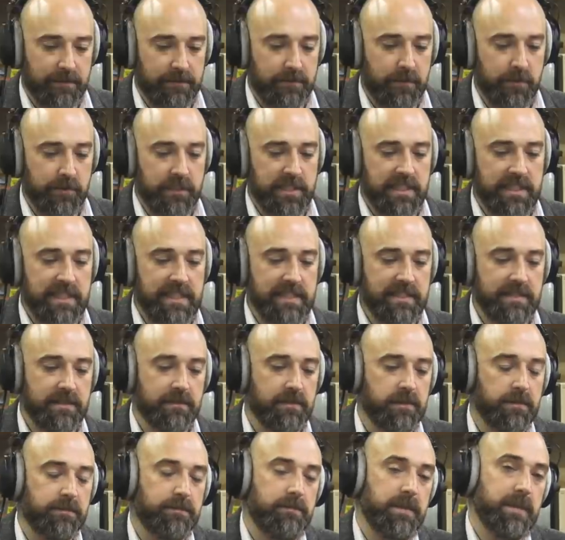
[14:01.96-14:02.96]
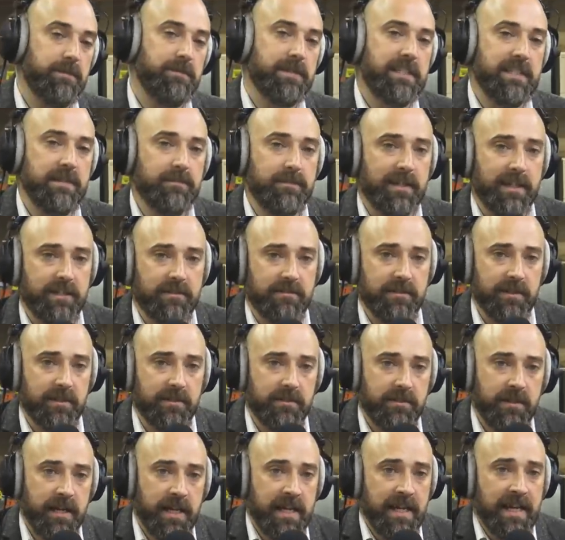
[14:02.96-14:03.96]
40 years of the BBC Micro